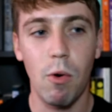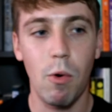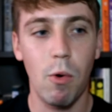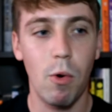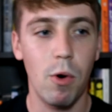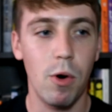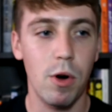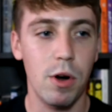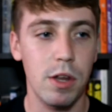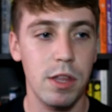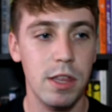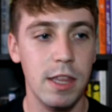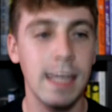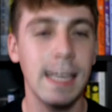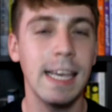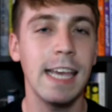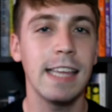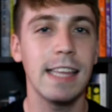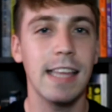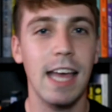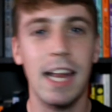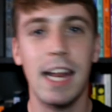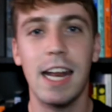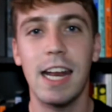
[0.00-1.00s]
or
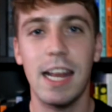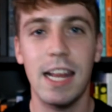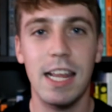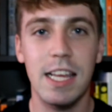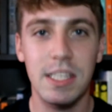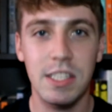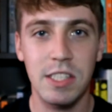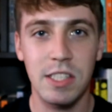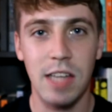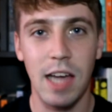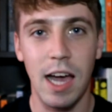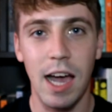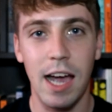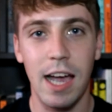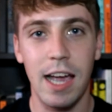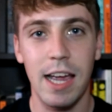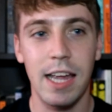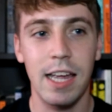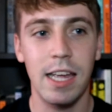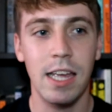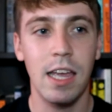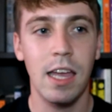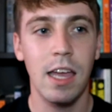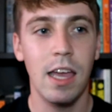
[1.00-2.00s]
thinking that it is
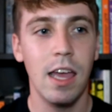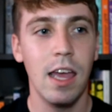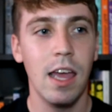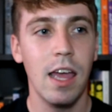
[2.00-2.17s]
dying.